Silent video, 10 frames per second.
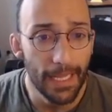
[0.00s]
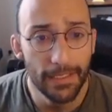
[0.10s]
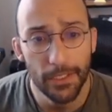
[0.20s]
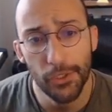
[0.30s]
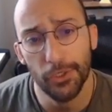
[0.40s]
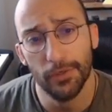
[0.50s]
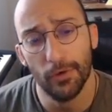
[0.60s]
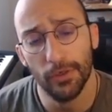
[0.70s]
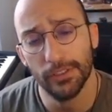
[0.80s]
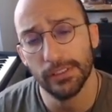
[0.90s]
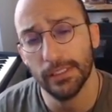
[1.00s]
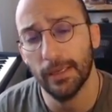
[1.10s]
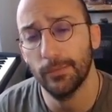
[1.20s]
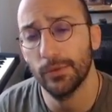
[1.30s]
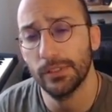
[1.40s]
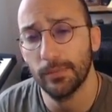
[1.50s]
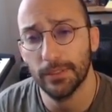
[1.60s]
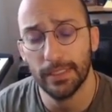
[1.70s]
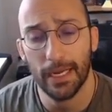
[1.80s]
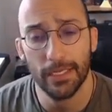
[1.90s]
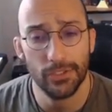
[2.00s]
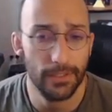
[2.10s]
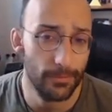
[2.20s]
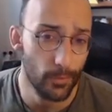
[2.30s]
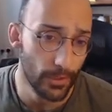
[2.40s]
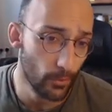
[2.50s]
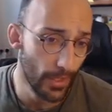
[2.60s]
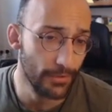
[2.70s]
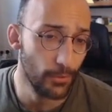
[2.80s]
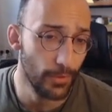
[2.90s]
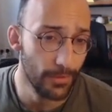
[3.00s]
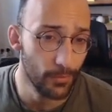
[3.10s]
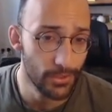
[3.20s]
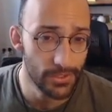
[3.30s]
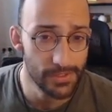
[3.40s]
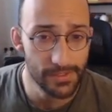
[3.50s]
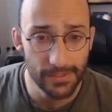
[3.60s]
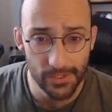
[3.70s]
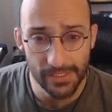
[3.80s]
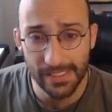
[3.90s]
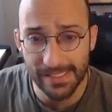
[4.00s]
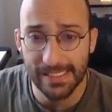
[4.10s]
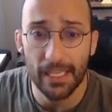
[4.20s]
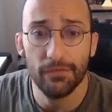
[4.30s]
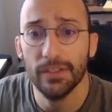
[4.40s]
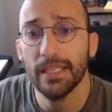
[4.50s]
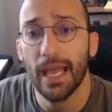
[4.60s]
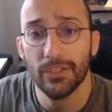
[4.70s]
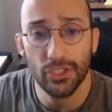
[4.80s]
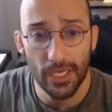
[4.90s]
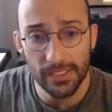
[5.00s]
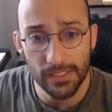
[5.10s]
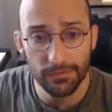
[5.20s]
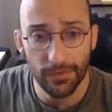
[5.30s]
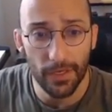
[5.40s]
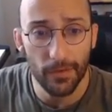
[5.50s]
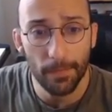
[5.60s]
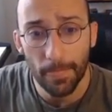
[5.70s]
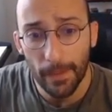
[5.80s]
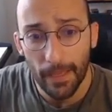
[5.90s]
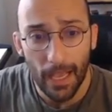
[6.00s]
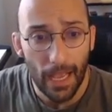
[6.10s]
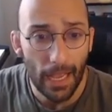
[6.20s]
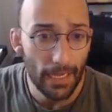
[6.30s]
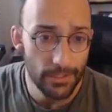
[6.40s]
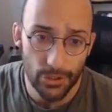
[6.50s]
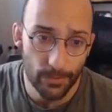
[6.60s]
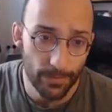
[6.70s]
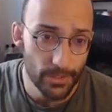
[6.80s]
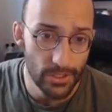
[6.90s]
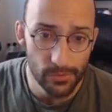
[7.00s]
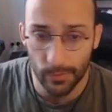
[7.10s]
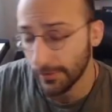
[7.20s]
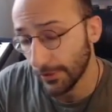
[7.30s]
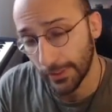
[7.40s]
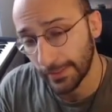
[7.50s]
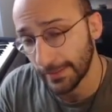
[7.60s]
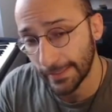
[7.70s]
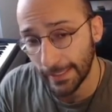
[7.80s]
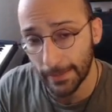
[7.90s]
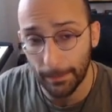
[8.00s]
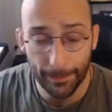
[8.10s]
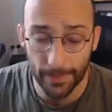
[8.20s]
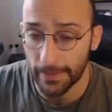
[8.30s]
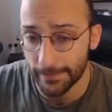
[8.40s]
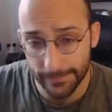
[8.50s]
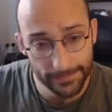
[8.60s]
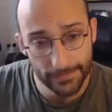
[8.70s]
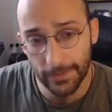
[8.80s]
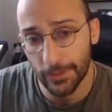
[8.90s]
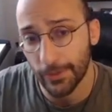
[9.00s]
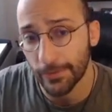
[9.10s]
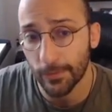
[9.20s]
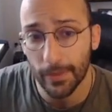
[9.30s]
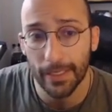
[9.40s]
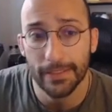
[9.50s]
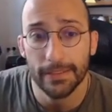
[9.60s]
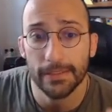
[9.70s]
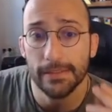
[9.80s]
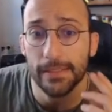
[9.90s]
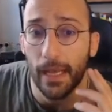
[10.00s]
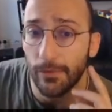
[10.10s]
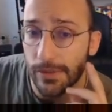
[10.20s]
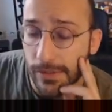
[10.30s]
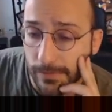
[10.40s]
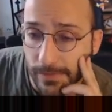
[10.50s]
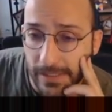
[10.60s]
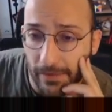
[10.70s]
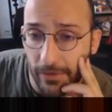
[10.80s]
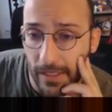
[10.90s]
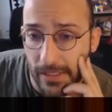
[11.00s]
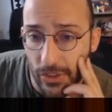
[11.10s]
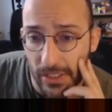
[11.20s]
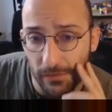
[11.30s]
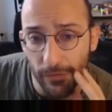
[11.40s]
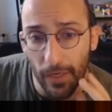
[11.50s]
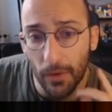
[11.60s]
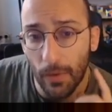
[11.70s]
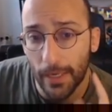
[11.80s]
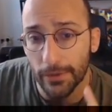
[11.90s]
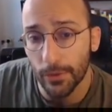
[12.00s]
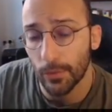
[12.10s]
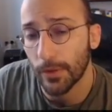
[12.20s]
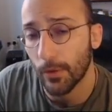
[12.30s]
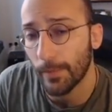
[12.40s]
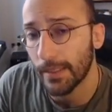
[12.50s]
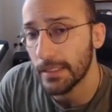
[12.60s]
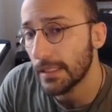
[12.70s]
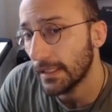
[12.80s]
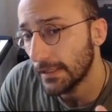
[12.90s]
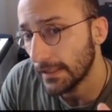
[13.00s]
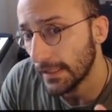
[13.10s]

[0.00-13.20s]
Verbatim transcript: In here, honestly, I'm doing something that I actually regret doing, which is just saving that JSON file. I should be just returning the data, but you know, when I did this, I was saving as a JSON file. I don't recommend